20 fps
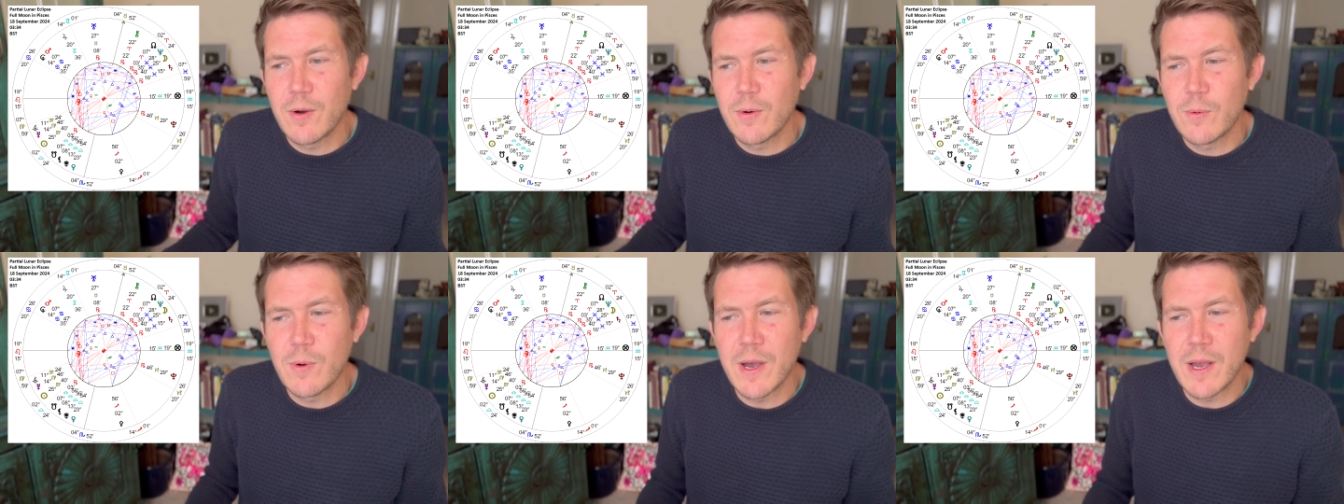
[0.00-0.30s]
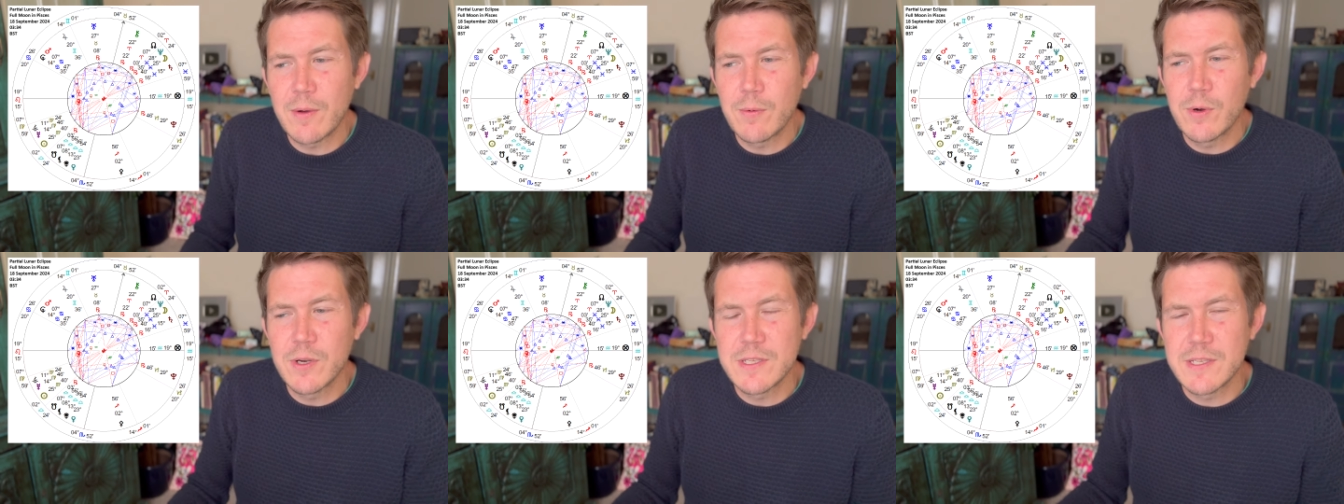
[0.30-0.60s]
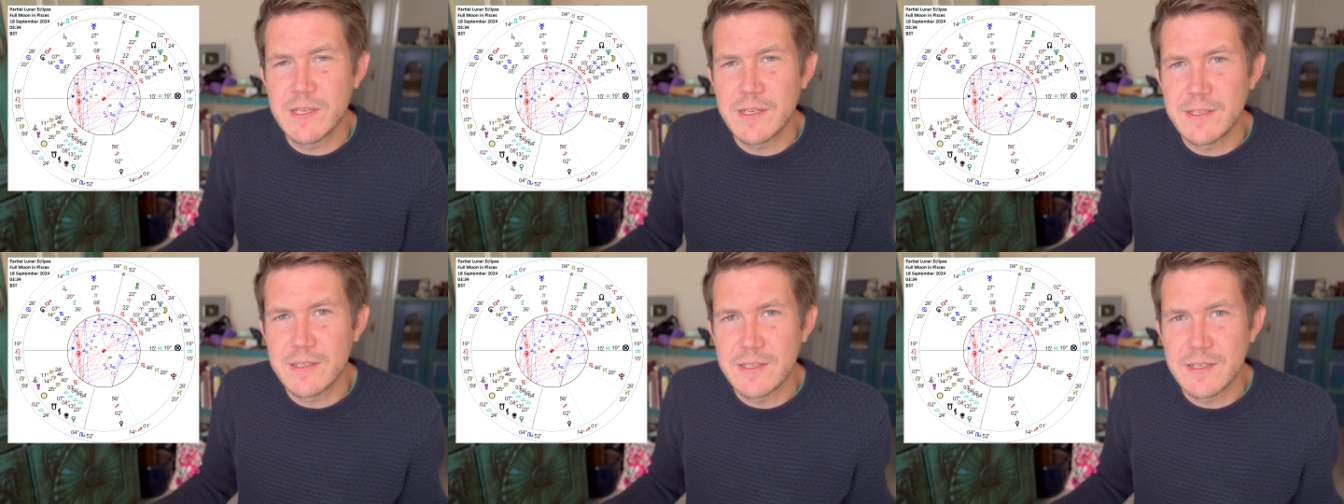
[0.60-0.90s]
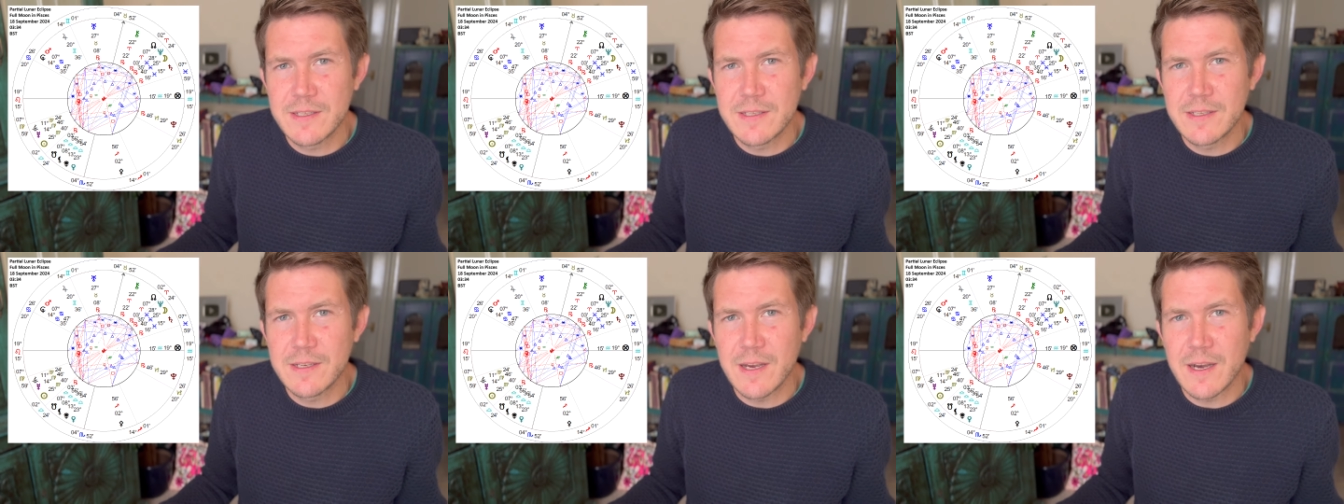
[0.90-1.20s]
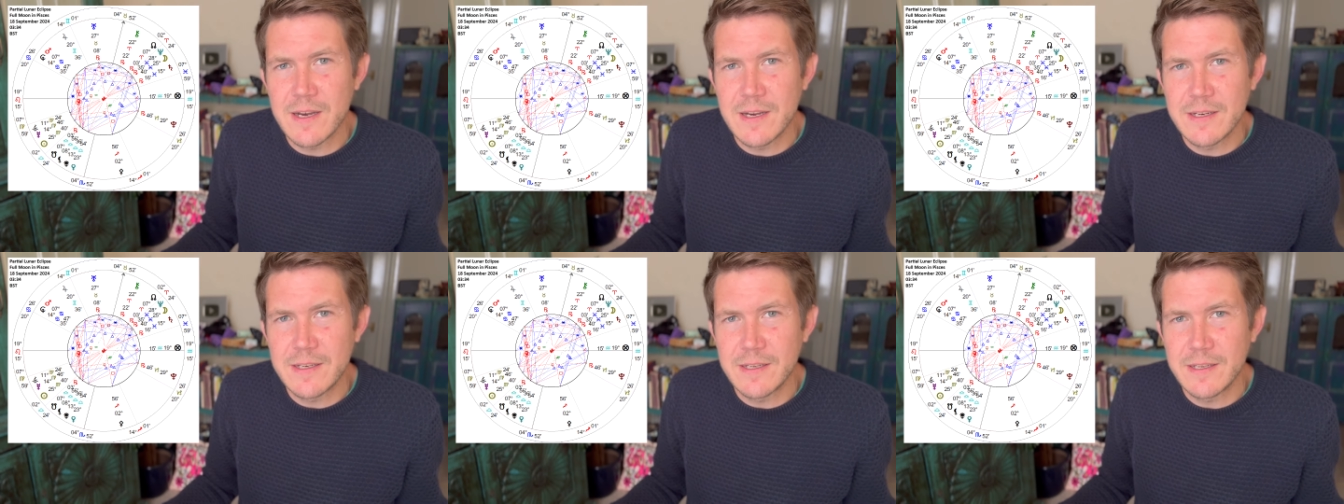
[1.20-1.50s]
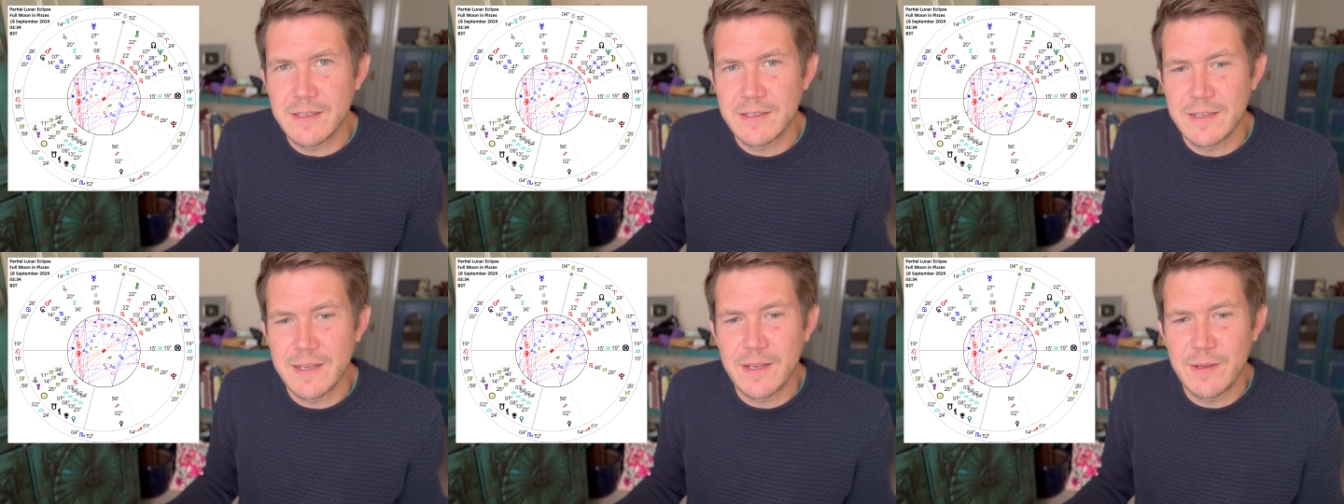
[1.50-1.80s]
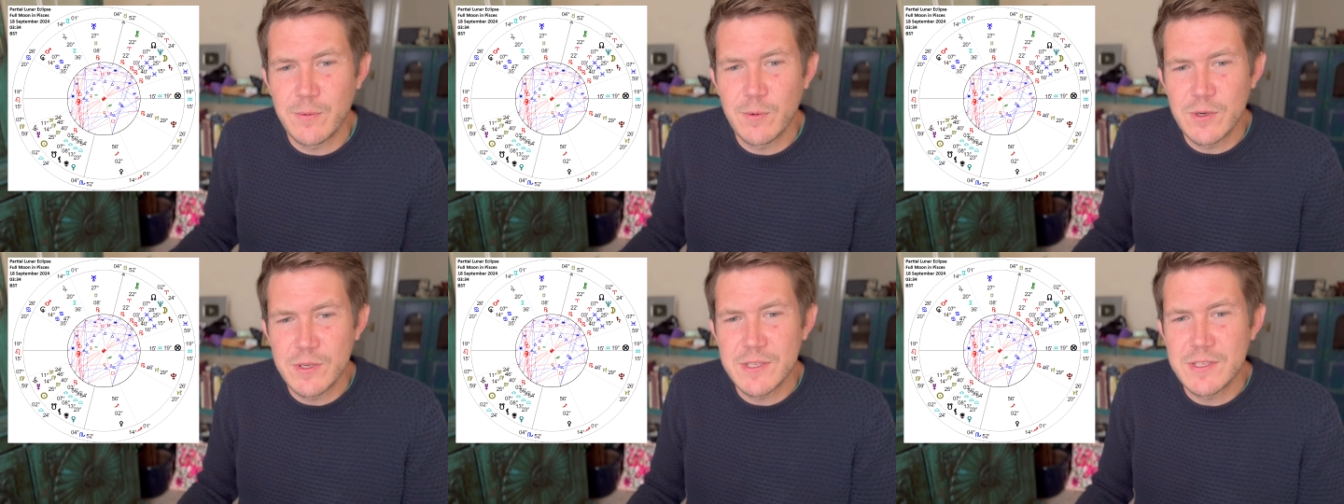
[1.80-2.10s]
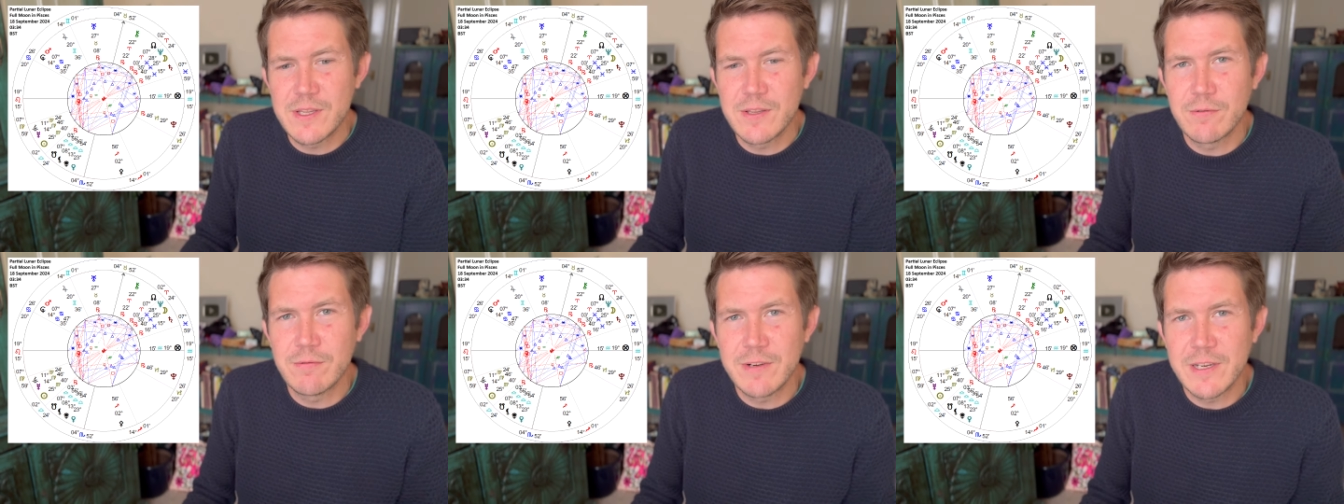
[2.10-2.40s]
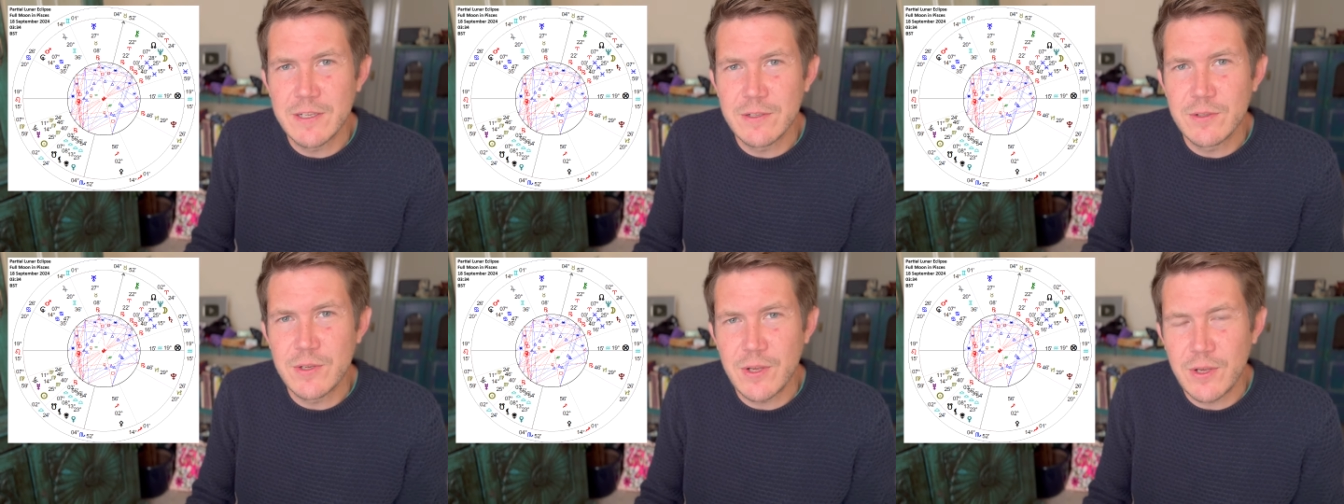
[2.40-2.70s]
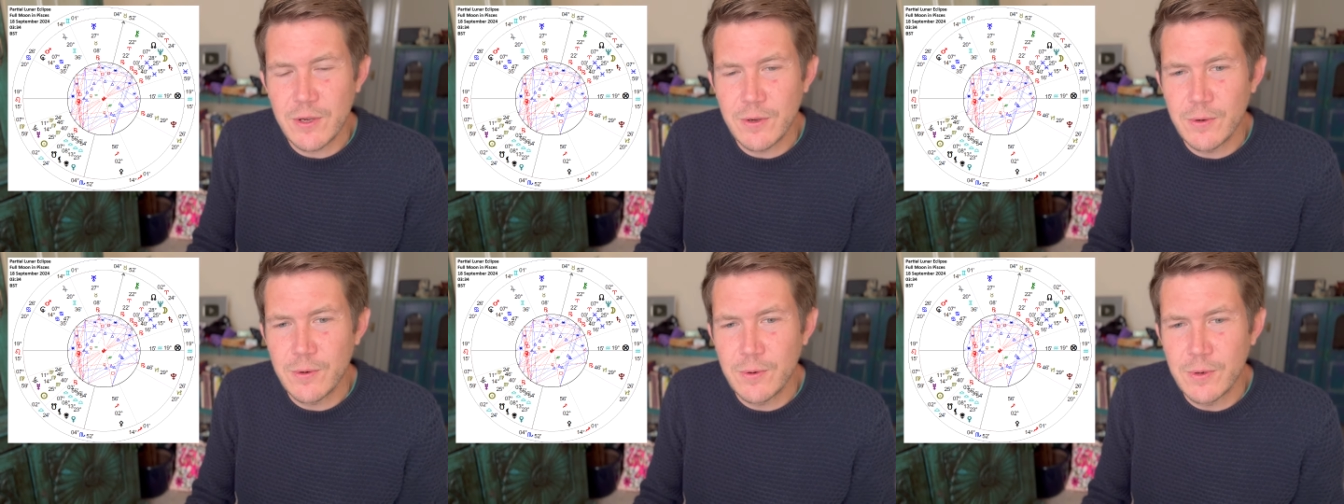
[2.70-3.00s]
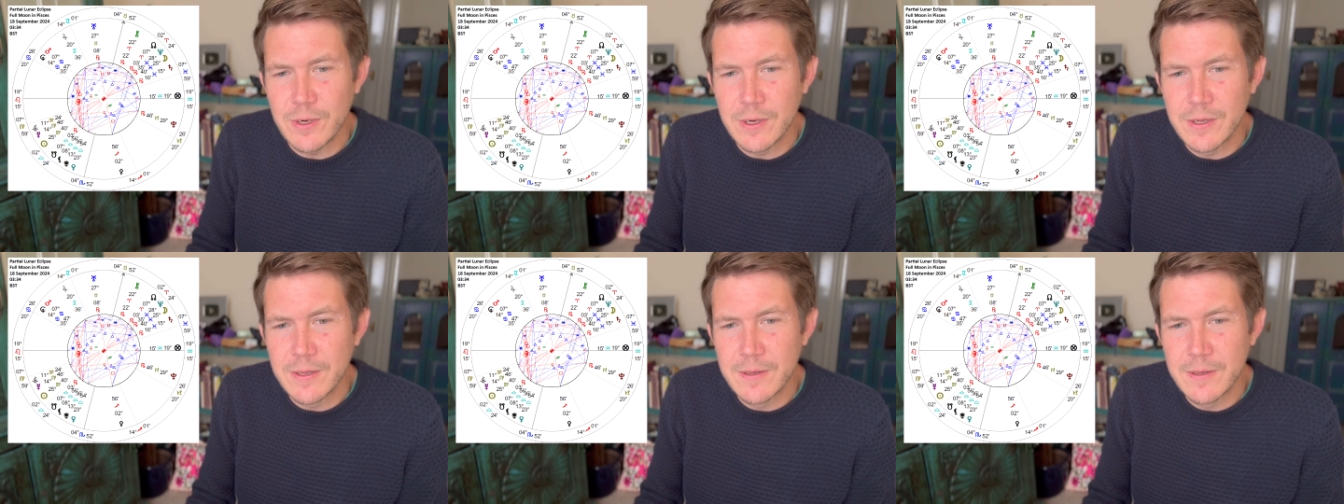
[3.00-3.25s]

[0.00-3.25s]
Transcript: Why was it discarded? It was the real you.